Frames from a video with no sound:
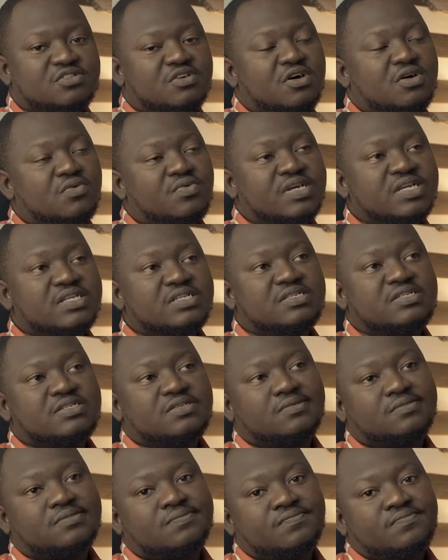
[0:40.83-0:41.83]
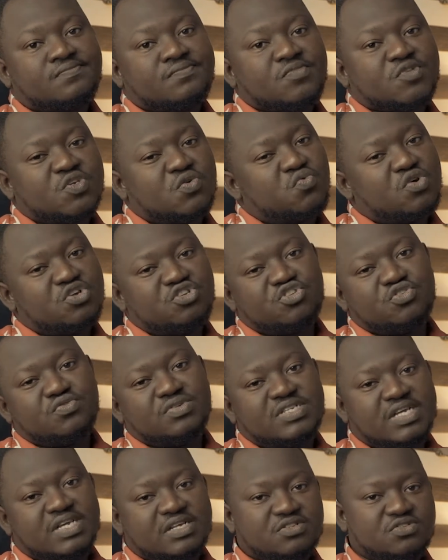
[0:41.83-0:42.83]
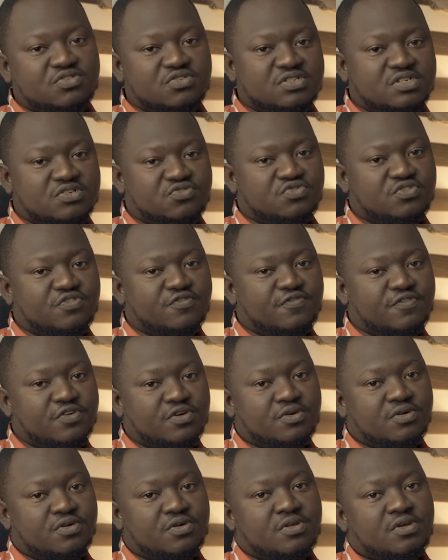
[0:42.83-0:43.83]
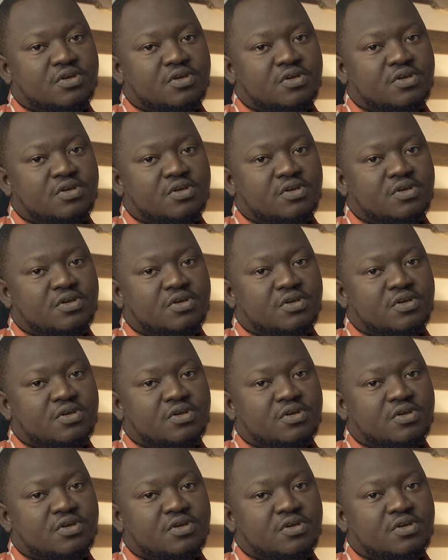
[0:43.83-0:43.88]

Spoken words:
always, what do you intend to use the drone for?